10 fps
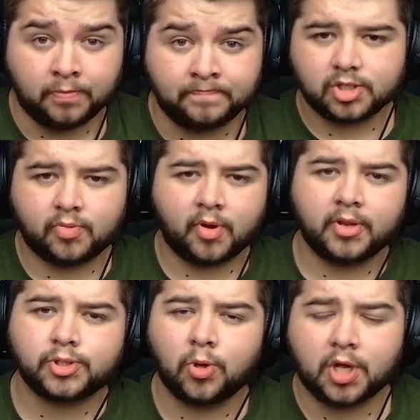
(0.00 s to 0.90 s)
So we're going
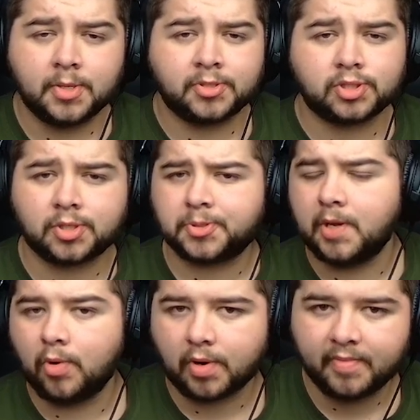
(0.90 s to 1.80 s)
to talk over just a few
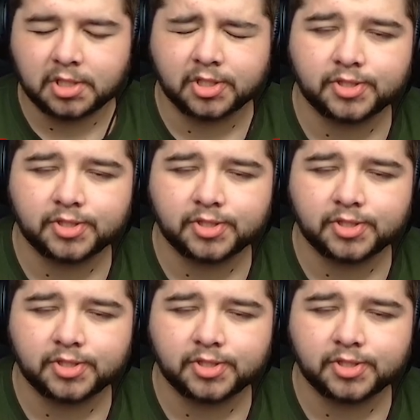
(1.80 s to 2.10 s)
more images,